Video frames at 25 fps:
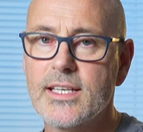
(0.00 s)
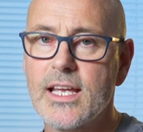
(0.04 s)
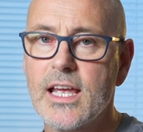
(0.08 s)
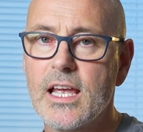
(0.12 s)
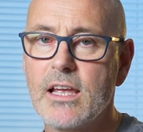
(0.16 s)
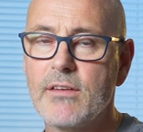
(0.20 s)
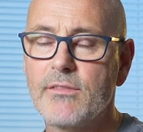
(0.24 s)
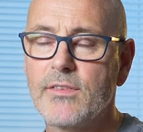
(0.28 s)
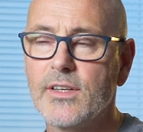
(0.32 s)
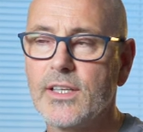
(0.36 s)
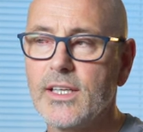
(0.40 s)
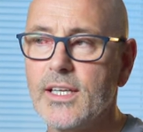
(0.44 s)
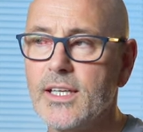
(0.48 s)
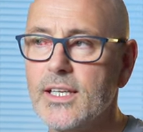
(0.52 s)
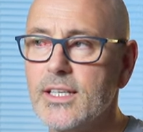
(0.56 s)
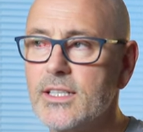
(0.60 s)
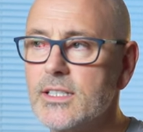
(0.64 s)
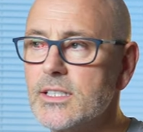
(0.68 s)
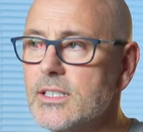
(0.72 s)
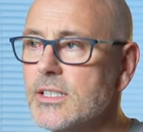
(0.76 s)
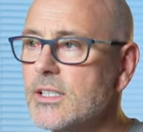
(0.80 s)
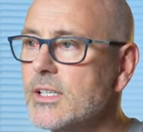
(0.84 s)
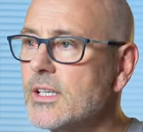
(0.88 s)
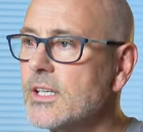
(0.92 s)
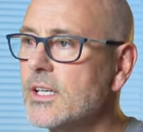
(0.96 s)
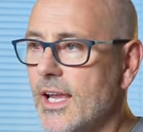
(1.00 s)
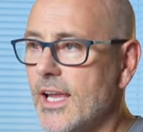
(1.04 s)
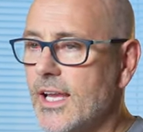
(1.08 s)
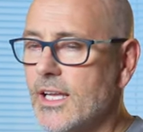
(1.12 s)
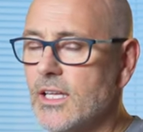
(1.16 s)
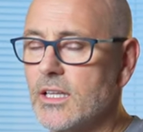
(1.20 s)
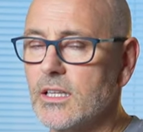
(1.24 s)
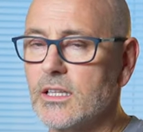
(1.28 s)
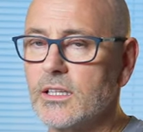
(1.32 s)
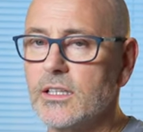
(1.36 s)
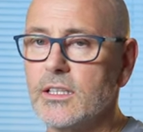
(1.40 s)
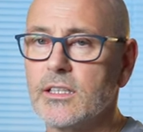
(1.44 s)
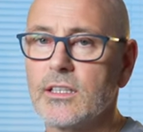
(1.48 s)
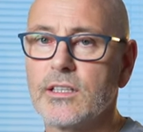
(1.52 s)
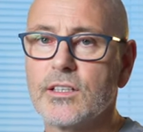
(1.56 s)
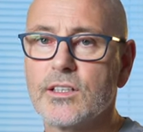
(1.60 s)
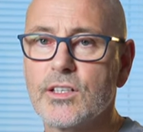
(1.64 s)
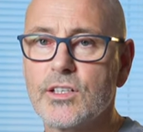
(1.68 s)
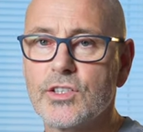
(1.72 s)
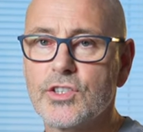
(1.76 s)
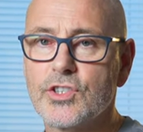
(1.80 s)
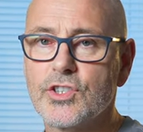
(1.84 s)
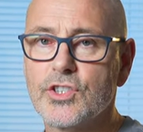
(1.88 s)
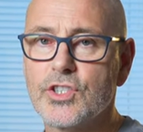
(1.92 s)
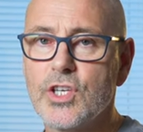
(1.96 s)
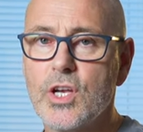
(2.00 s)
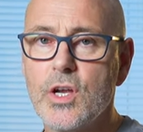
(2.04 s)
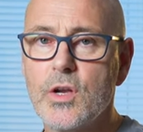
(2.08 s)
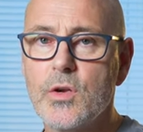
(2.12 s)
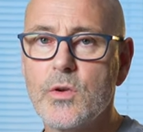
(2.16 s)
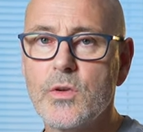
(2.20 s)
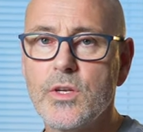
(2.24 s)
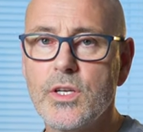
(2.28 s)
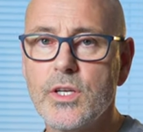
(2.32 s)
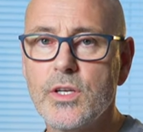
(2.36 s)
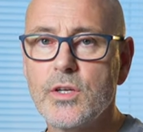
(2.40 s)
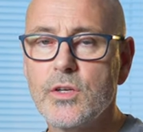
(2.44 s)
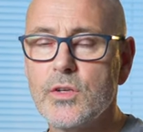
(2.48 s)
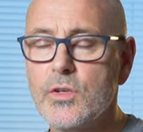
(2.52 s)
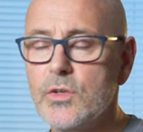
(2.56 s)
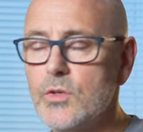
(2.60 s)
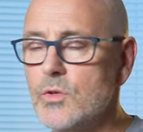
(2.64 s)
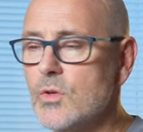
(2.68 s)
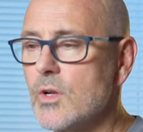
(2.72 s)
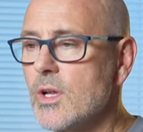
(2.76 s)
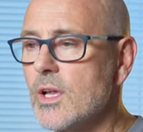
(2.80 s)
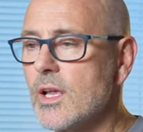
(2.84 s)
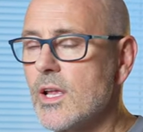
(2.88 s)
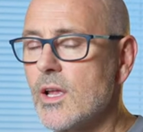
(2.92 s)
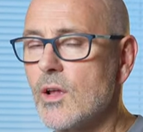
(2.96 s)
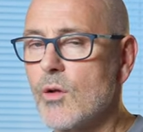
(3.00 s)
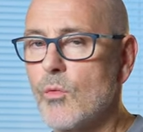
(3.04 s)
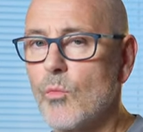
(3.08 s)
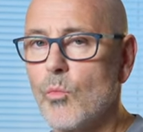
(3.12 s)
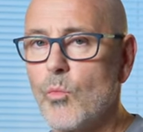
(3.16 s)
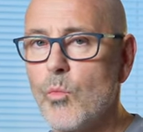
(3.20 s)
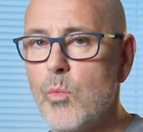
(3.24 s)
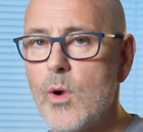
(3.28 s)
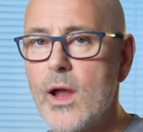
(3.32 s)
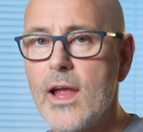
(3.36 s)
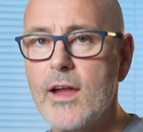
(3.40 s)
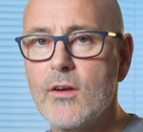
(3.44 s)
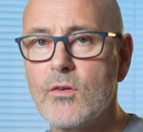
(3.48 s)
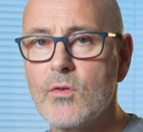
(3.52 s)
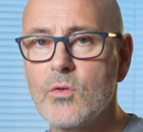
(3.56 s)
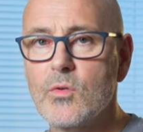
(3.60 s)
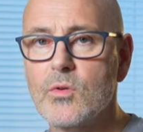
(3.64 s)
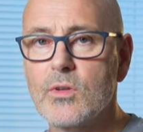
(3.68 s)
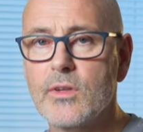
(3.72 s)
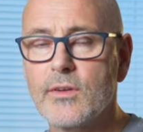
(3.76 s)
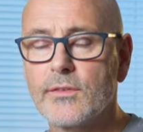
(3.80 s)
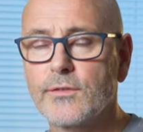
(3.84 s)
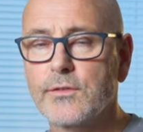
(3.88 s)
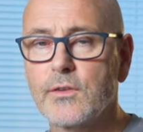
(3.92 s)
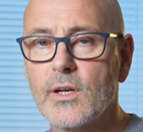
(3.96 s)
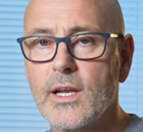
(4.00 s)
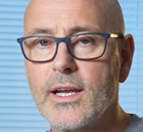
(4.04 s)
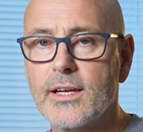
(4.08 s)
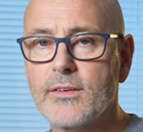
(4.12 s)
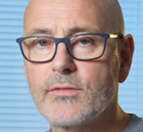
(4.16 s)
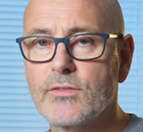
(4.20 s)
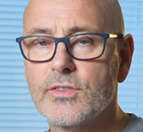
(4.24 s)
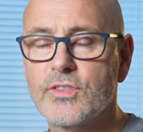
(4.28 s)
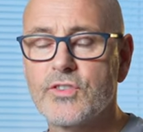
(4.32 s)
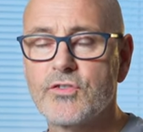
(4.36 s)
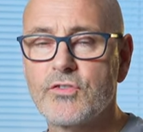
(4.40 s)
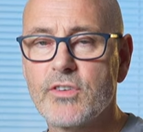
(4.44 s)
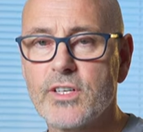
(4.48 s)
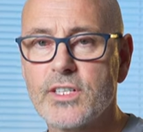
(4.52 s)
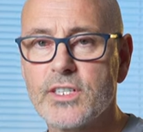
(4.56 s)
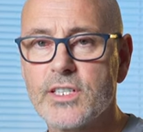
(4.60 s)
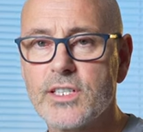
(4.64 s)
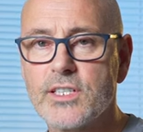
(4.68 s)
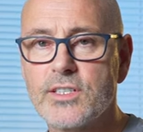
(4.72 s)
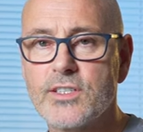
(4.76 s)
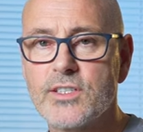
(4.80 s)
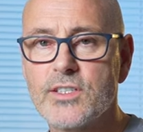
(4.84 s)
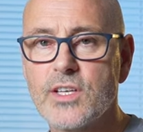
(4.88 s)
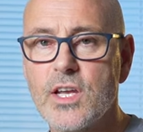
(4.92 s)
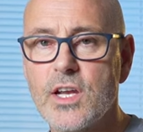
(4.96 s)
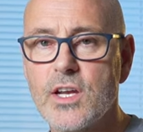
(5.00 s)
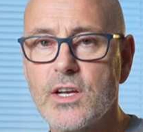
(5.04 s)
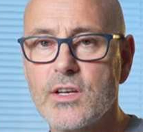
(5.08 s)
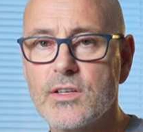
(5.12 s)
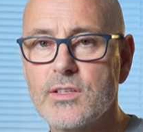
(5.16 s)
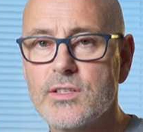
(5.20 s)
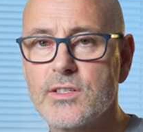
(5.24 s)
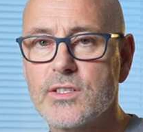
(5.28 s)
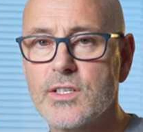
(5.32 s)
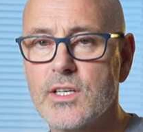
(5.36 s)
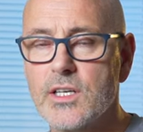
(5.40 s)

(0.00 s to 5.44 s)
having it. It'll show you where all the flight restricted zones